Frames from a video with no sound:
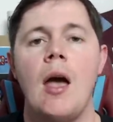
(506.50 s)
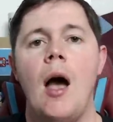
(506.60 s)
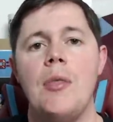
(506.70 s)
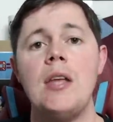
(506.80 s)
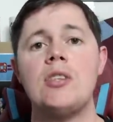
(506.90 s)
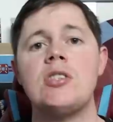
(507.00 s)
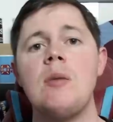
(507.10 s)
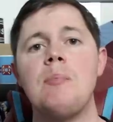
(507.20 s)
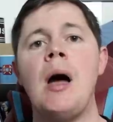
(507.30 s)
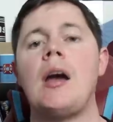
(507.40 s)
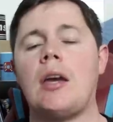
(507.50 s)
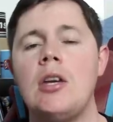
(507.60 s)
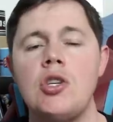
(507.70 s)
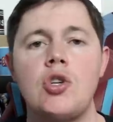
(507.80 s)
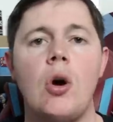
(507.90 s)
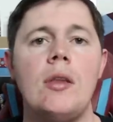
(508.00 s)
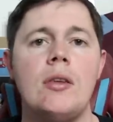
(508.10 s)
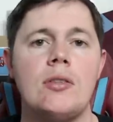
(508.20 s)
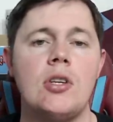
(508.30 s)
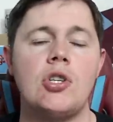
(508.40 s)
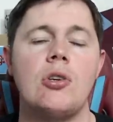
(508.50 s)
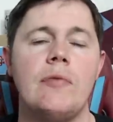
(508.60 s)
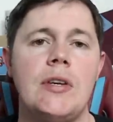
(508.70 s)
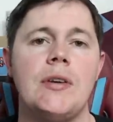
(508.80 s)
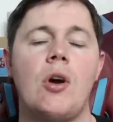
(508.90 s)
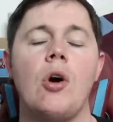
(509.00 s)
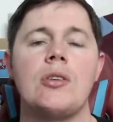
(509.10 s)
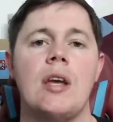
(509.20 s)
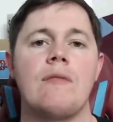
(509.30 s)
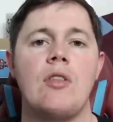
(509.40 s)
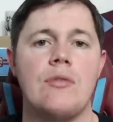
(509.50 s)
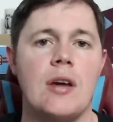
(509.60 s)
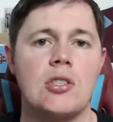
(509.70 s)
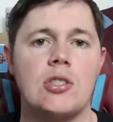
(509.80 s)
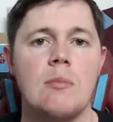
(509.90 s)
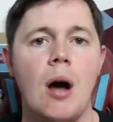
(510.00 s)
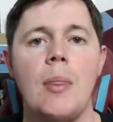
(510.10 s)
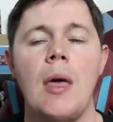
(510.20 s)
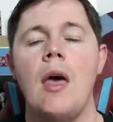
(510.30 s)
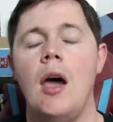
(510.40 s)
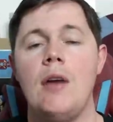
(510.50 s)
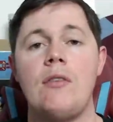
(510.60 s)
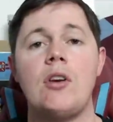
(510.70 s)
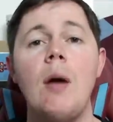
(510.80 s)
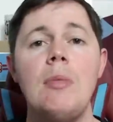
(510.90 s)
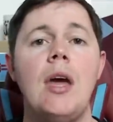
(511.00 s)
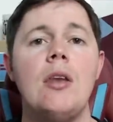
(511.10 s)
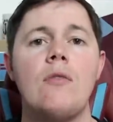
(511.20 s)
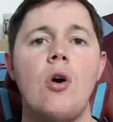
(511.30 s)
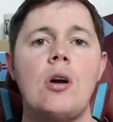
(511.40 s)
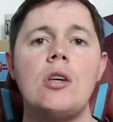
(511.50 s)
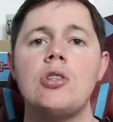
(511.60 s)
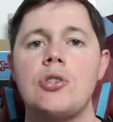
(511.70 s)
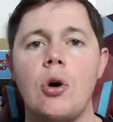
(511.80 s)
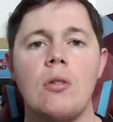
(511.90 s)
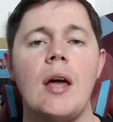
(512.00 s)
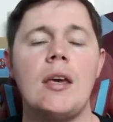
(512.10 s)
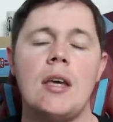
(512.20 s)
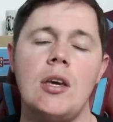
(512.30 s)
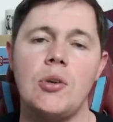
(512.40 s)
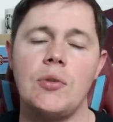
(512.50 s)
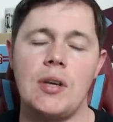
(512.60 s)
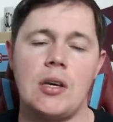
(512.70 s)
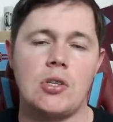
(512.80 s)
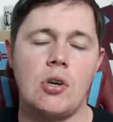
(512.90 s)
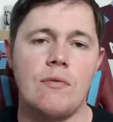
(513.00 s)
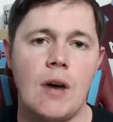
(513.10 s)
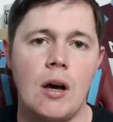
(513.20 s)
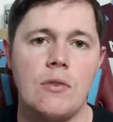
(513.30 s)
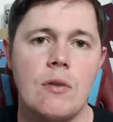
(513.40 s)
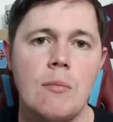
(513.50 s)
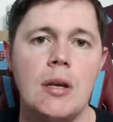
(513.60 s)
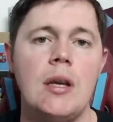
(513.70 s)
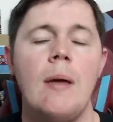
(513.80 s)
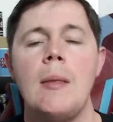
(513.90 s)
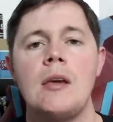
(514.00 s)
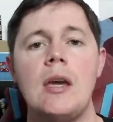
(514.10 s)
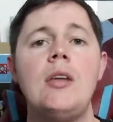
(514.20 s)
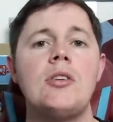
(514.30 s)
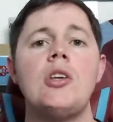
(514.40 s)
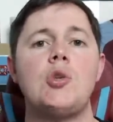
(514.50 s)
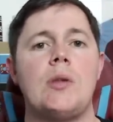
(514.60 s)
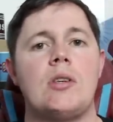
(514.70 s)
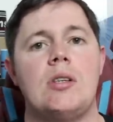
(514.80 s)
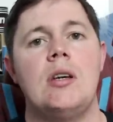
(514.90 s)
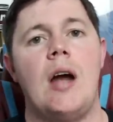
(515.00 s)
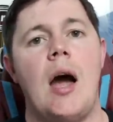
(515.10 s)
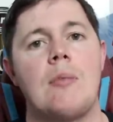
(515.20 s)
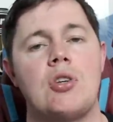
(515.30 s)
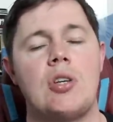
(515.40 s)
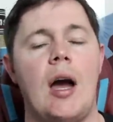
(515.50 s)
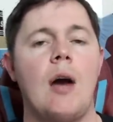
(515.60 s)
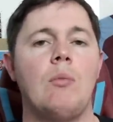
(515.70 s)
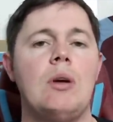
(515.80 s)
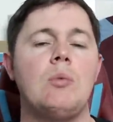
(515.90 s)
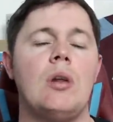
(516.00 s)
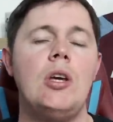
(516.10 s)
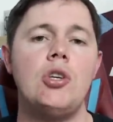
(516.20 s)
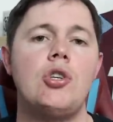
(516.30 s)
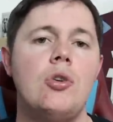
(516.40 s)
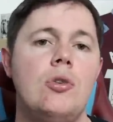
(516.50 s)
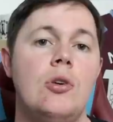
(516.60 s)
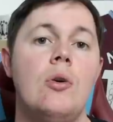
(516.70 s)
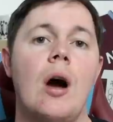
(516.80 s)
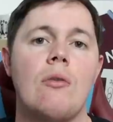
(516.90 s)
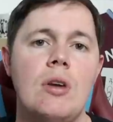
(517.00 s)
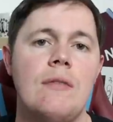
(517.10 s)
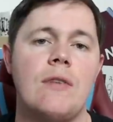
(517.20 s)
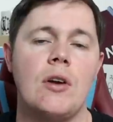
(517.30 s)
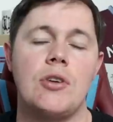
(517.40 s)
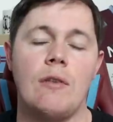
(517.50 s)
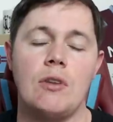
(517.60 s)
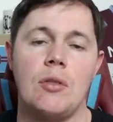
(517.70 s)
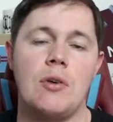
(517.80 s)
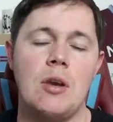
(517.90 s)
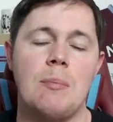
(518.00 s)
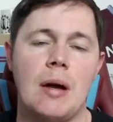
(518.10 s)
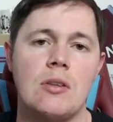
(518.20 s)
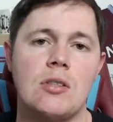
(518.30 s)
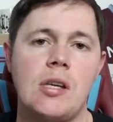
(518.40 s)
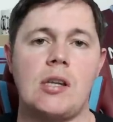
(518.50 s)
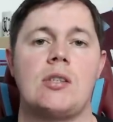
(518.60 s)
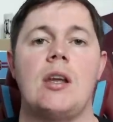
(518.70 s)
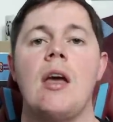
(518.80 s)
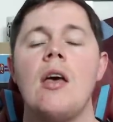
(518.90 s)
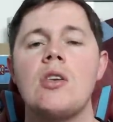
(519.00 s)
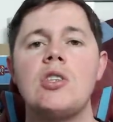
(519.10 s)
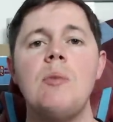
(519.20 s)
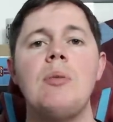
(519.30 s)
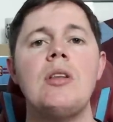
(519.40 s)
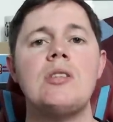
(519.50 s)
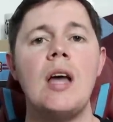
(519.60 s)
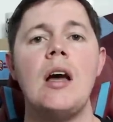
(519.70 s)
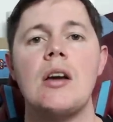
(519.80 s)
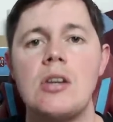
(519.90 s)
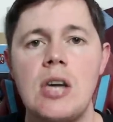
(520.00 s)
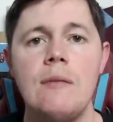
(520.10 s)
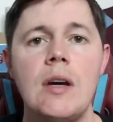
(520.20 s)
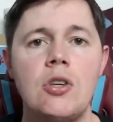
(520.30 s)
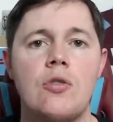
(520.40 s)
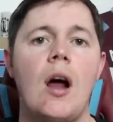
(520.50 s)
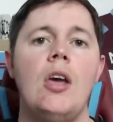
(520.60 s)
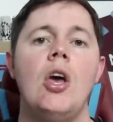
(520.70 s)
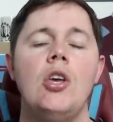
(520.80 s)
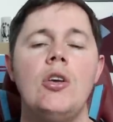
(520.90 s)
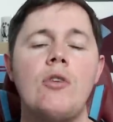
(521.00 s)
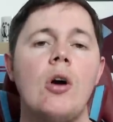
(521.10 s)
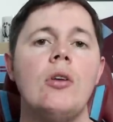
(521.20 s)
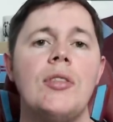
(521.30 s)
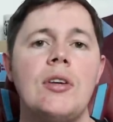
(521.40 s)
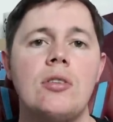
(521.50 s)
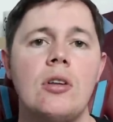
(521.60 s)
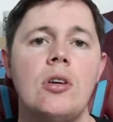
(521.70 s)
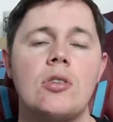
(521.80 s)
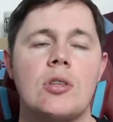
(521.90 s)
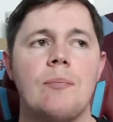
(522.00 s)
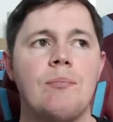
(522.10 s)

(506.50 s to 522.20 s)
And then sit back, enjoy the additional video content for the rest of the month. And if come the end of August, you don't like it, you don't think it's good value for money, get in touch with us here at HammersChat and we will issue you a refund of your £3.60. Simple as that. Give it a try. You've got nothing to lose.